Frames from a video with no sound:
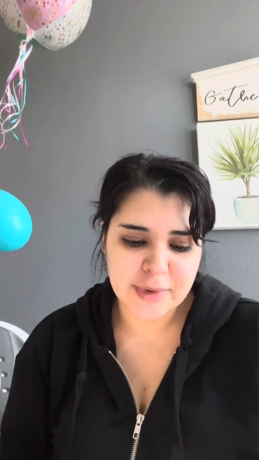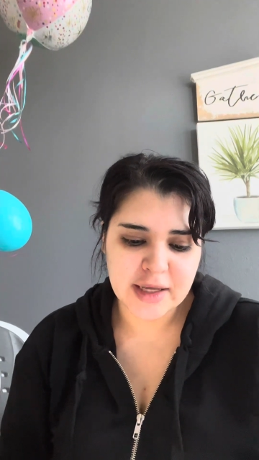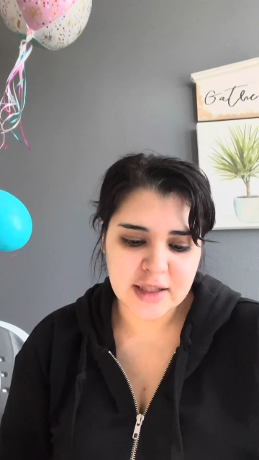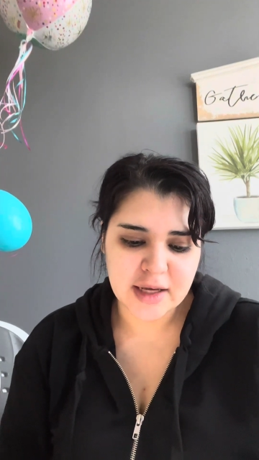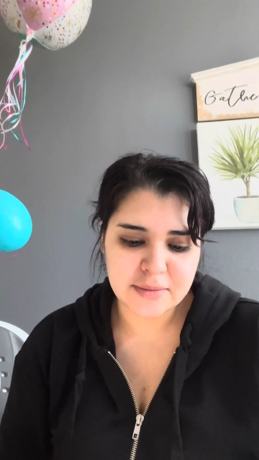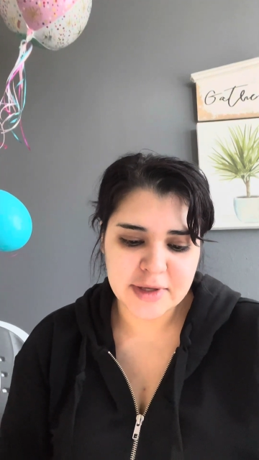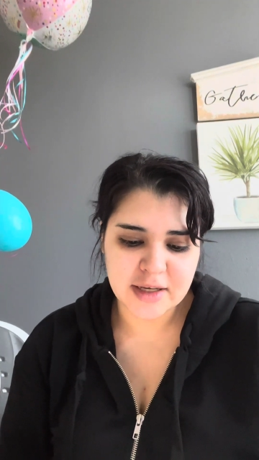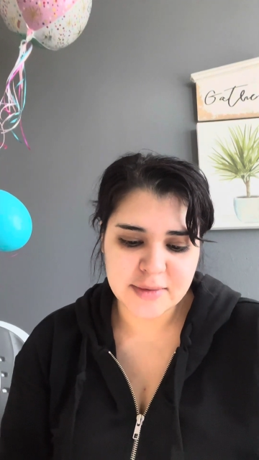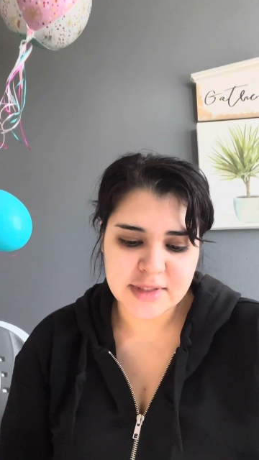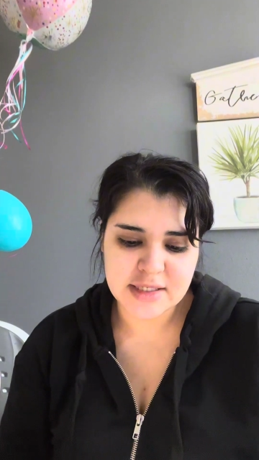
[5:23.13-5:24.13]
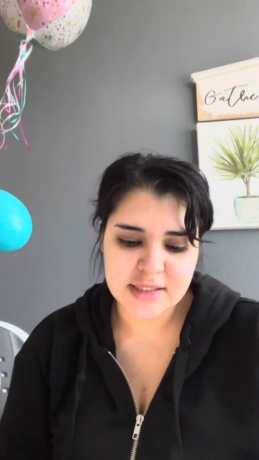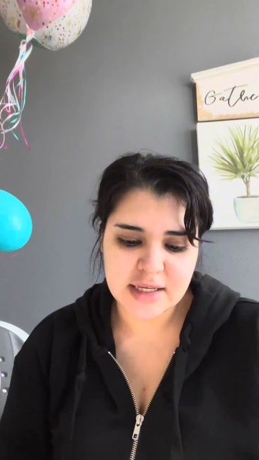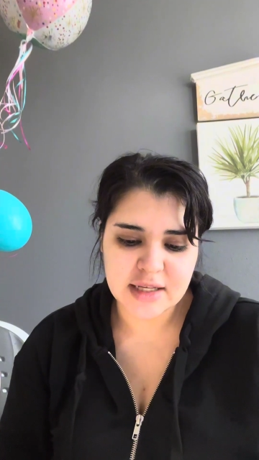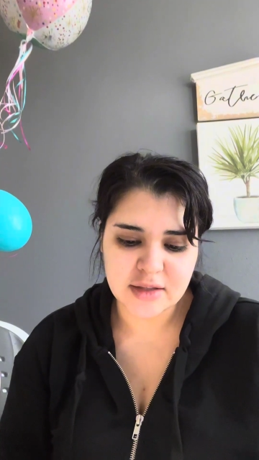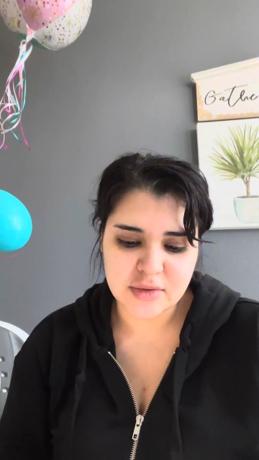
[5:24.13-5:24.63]
a client becomes
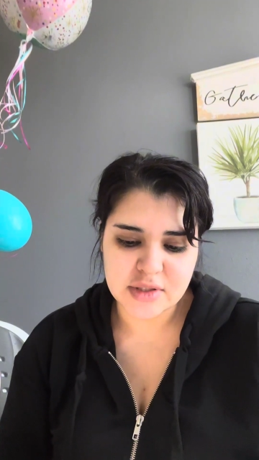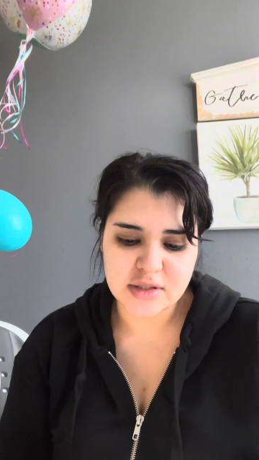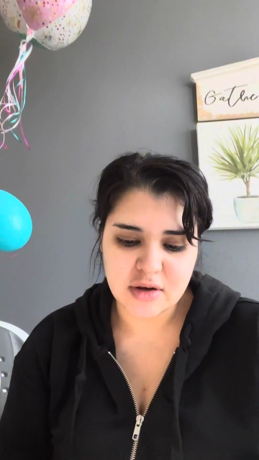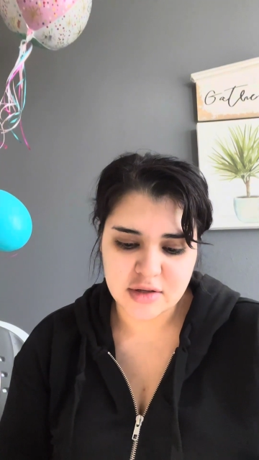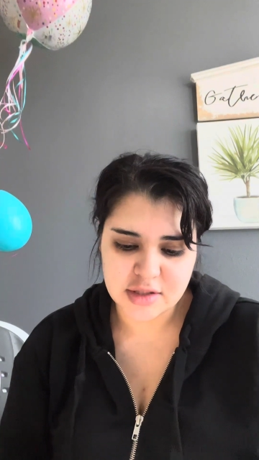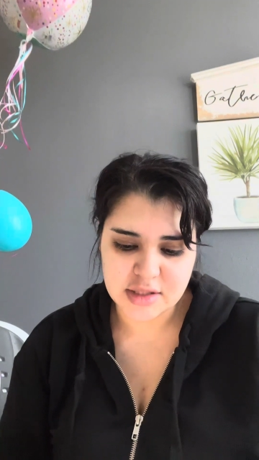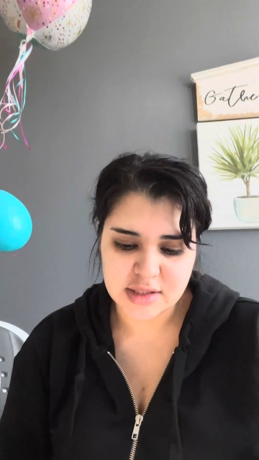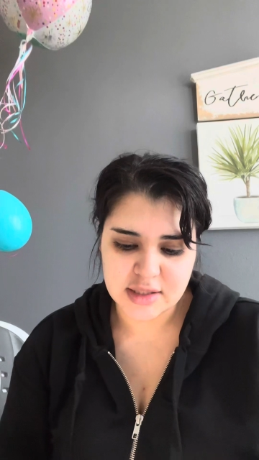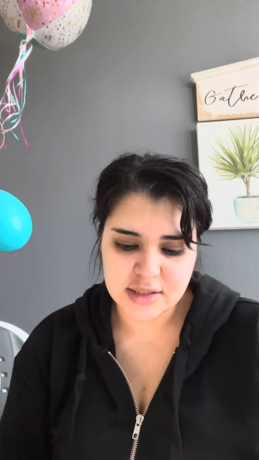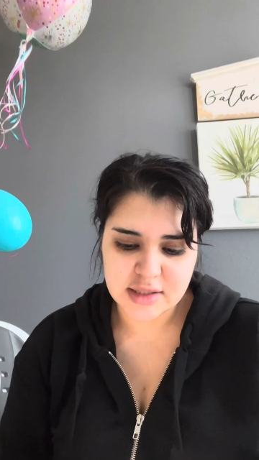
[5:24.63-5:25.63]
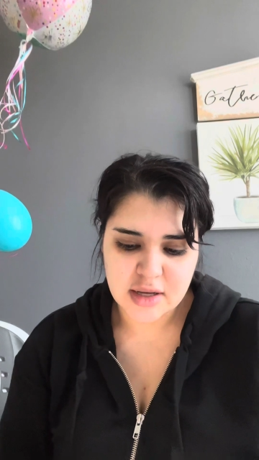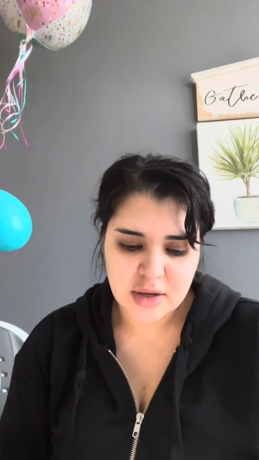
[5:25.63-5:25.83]
dizzy and loses consciousness.